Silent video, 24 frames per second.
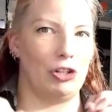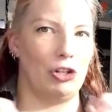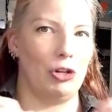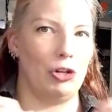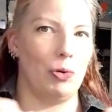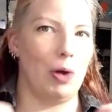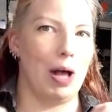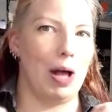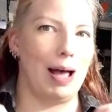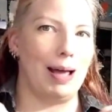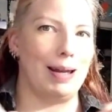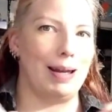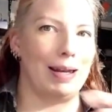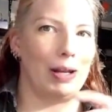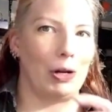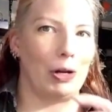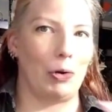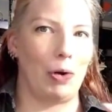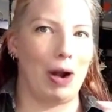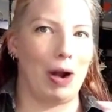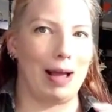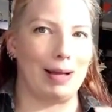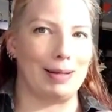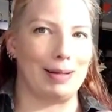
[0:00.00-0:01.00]
too hot and it
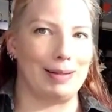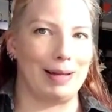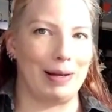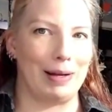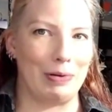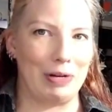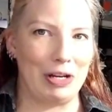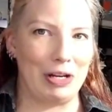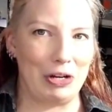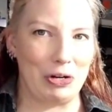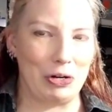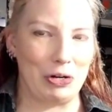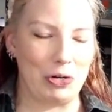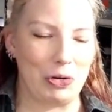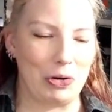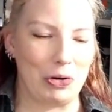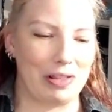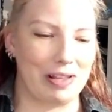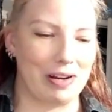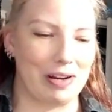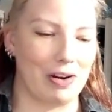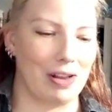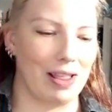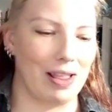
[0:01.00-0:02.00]
cracks down here in
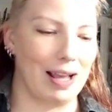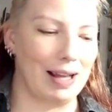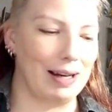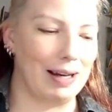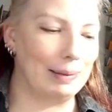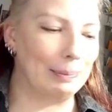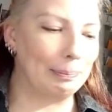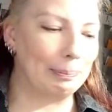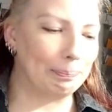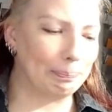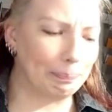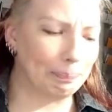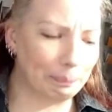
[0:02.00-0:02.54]
North Carolina.